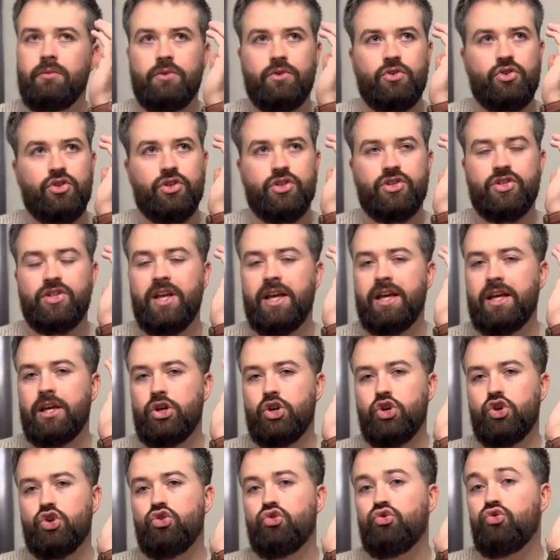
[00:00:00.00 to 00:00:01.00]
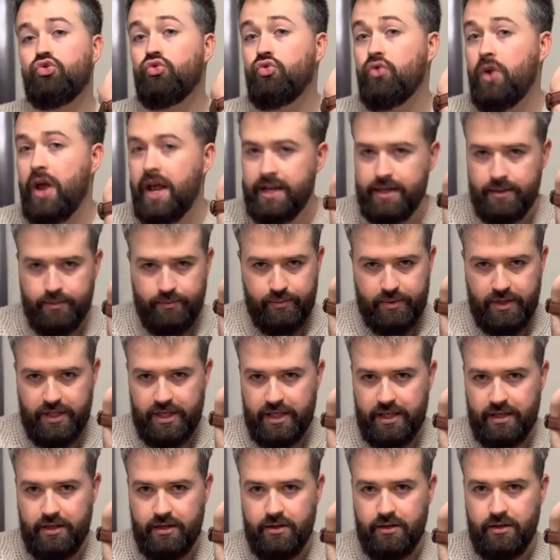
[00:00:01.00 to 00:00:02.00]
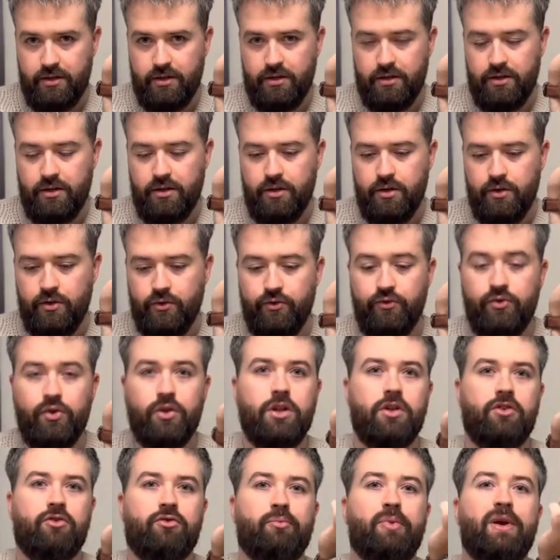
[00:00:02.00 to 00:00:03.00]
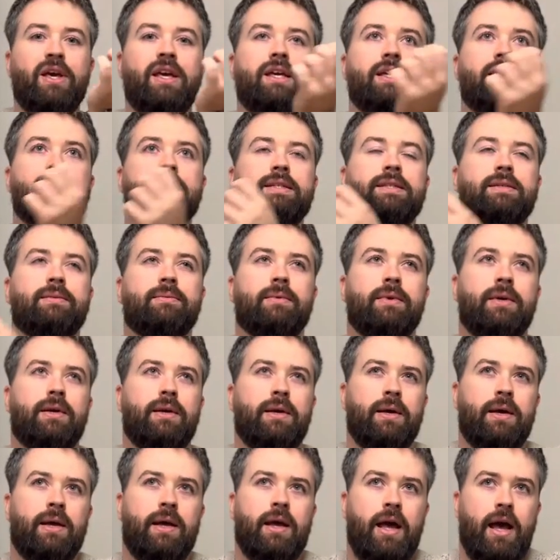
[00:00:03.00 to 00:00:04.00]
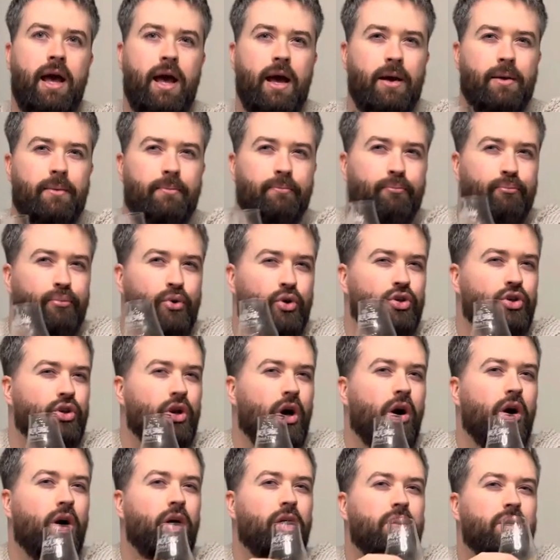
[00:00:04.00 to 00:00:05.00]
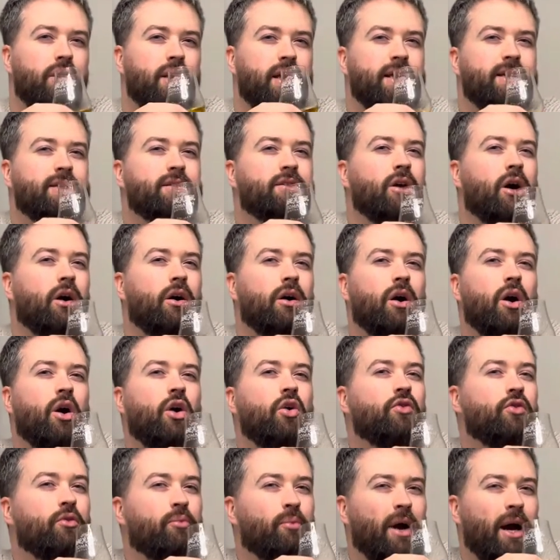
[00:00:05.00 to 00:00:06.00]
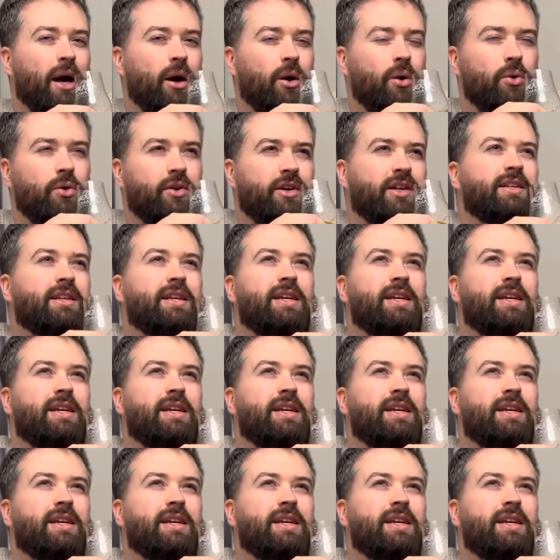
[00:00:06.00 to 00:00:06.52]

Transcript: Just incredibly full of peat. But it's not overpowering.